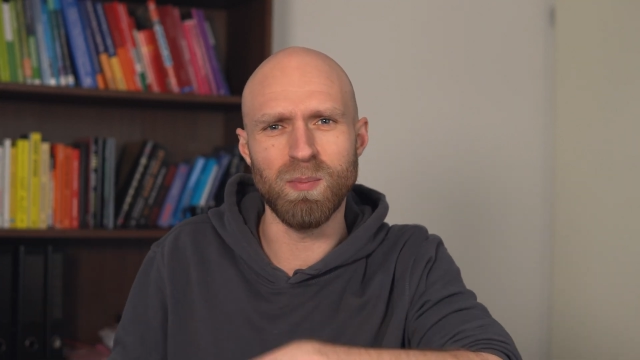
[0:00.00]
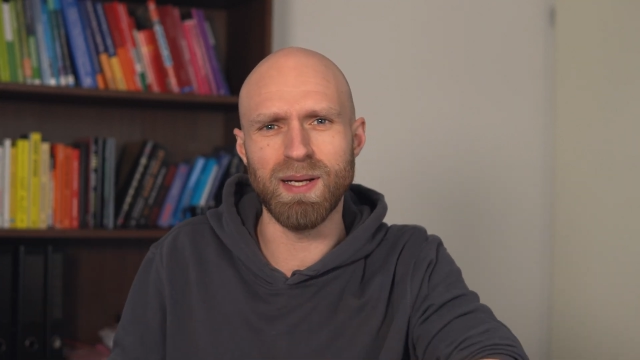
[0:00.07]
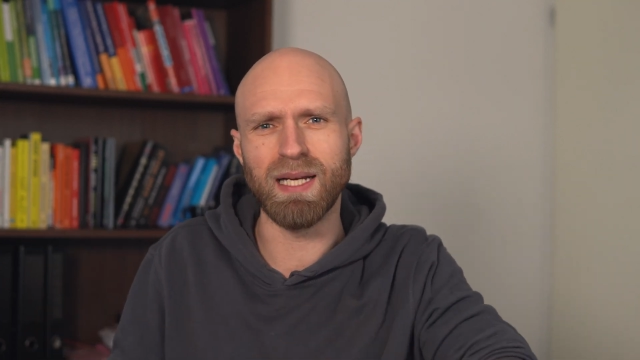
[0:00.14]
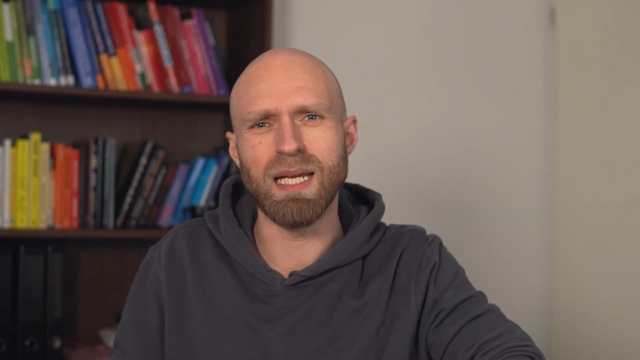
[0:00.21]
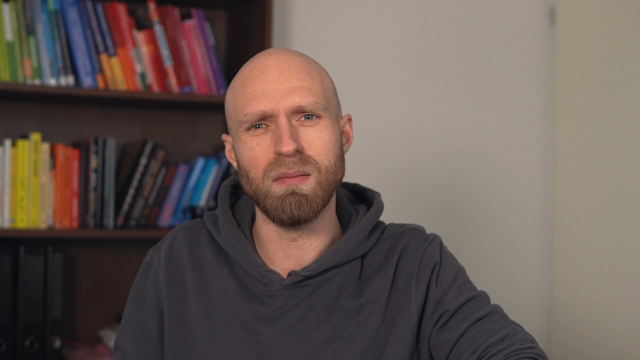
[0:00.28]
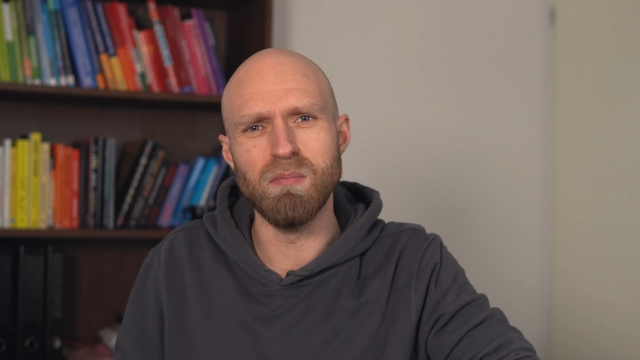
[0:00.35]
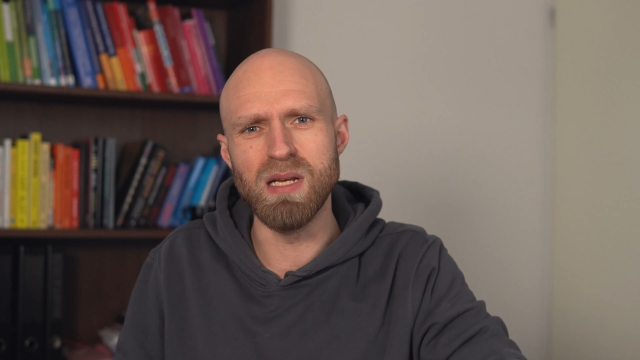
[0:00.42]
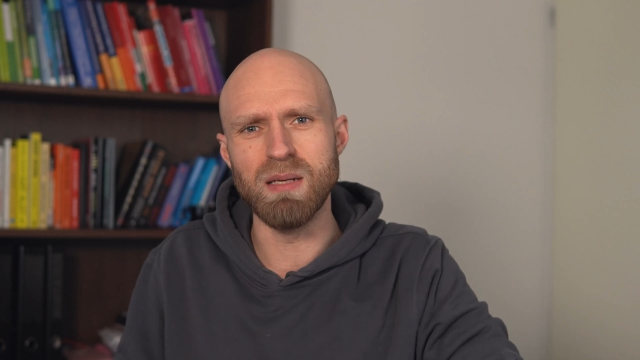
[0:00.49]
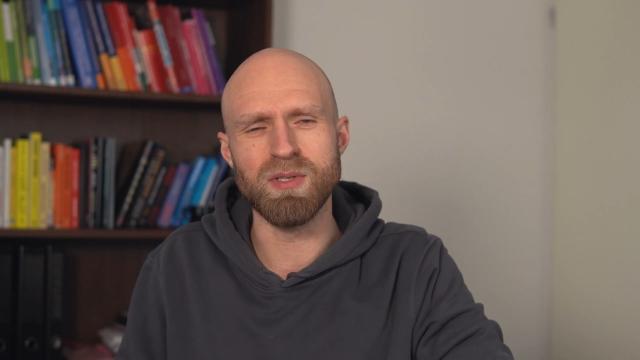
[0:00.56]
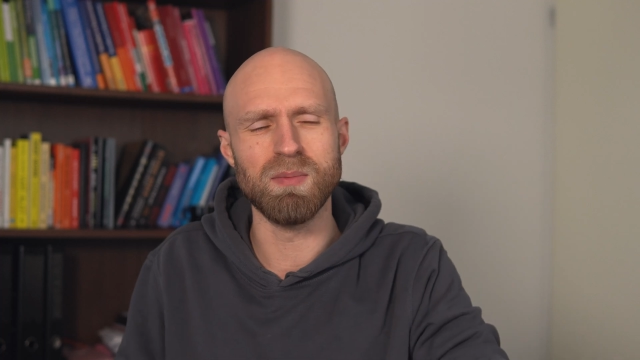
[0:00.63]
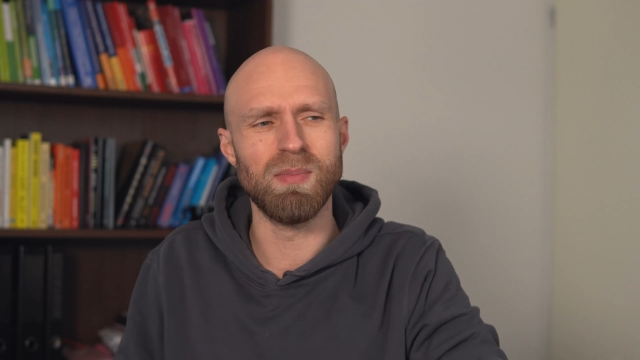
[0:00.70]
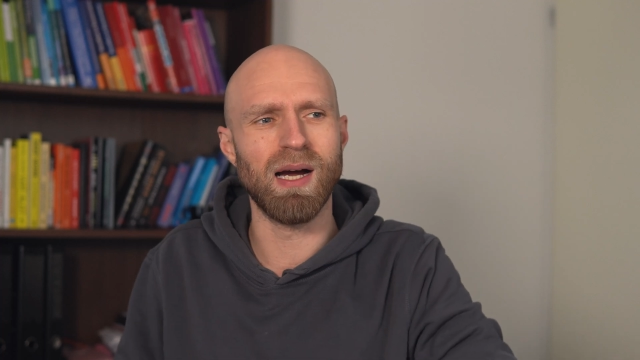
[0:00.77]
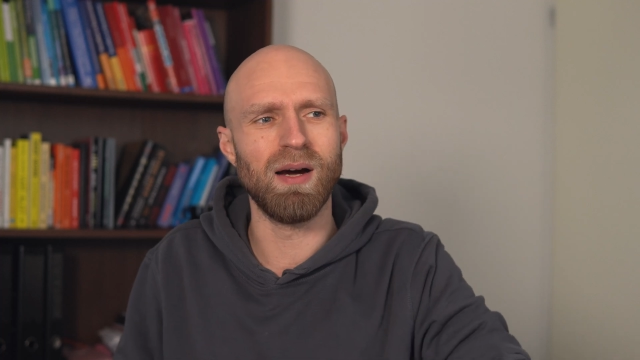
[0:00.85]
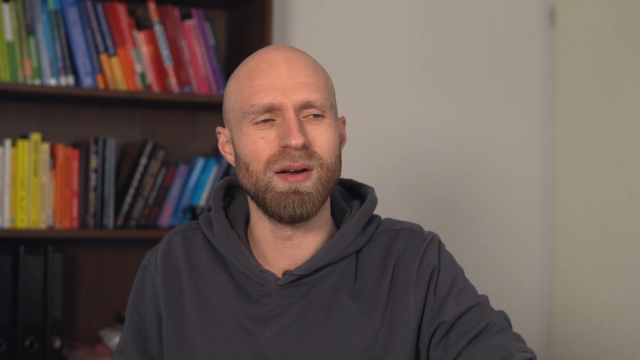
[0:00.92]
making memes
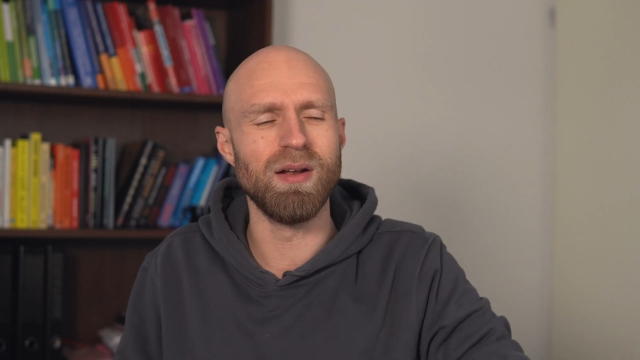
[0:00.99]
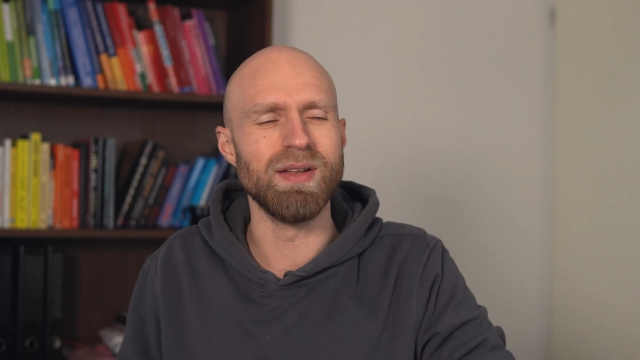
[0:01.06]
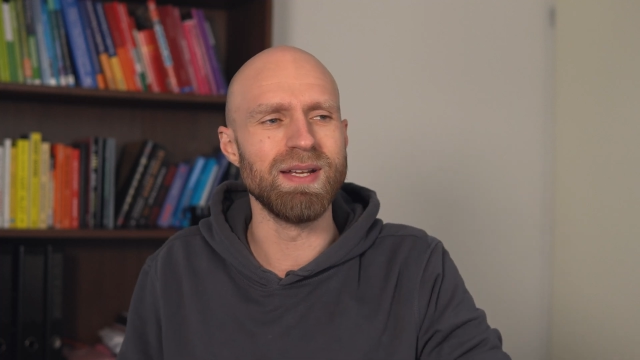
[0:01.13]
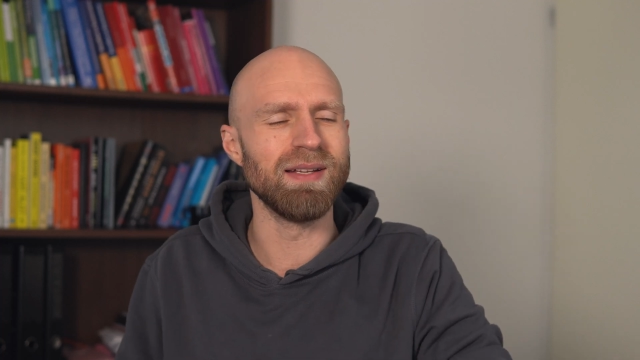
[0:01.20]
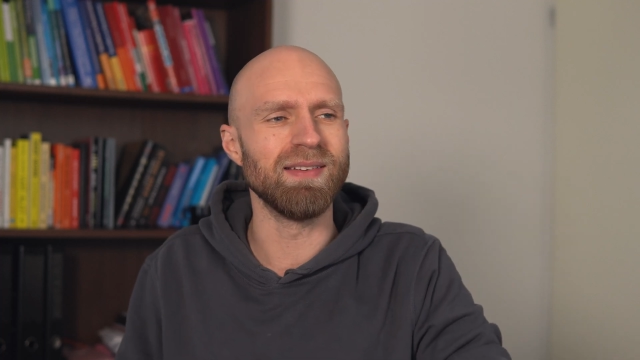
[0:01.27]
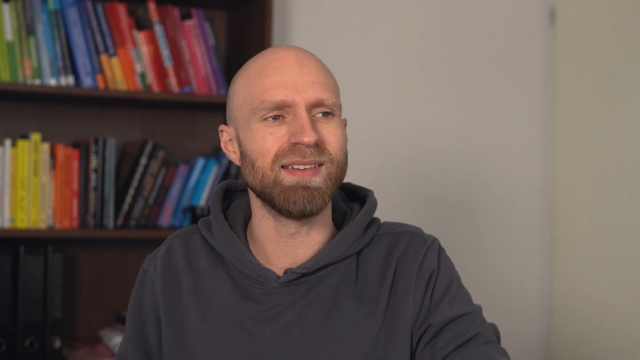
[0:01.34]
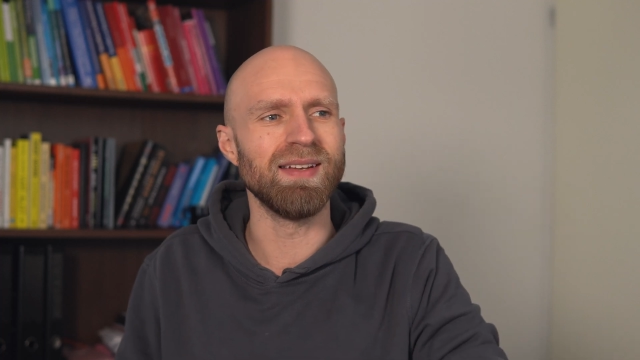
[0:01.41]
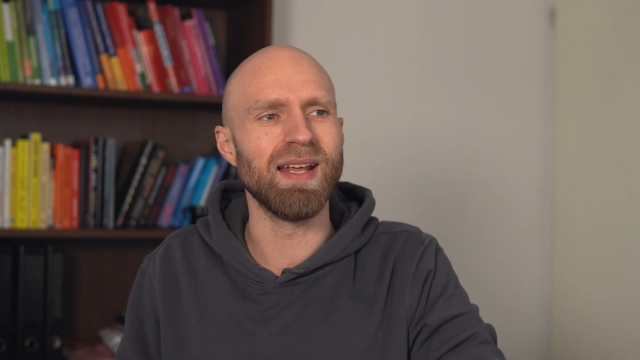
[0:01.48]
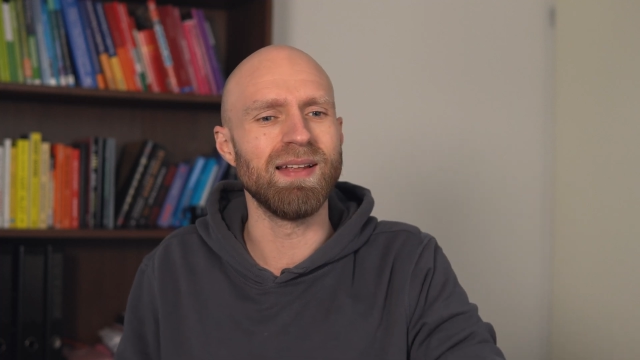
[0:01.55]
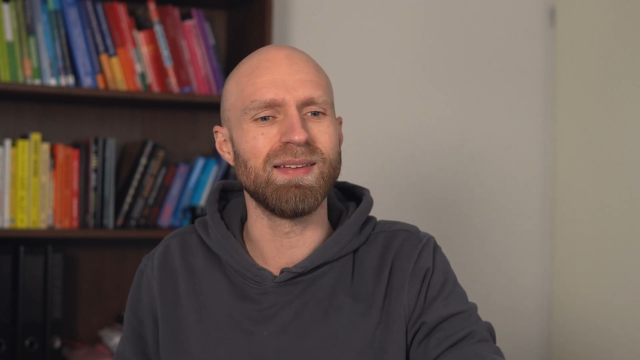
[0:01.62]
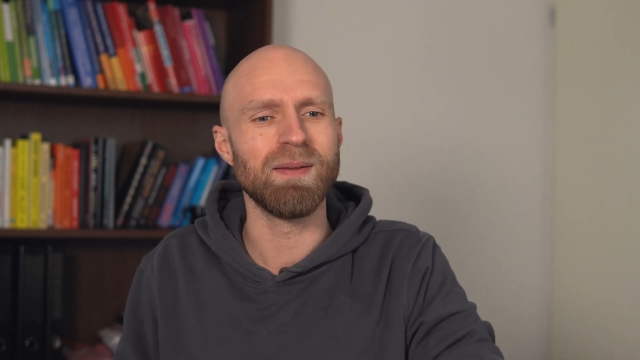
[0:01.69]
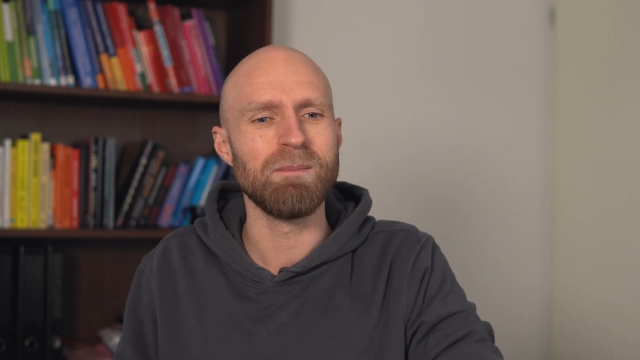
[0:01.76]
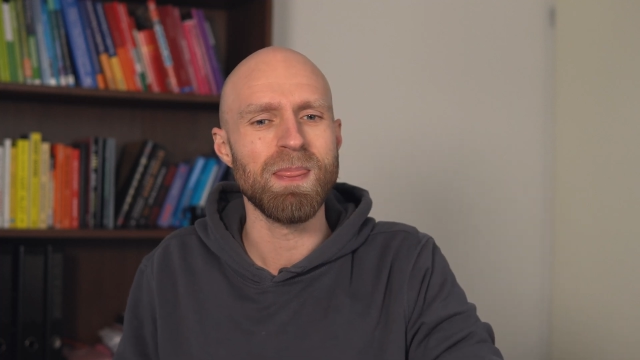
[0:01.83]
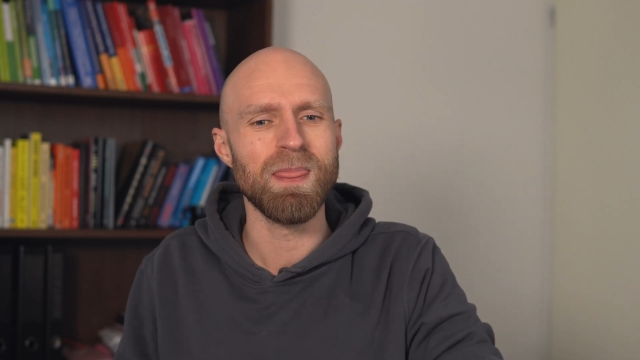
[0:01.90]
about on the internet.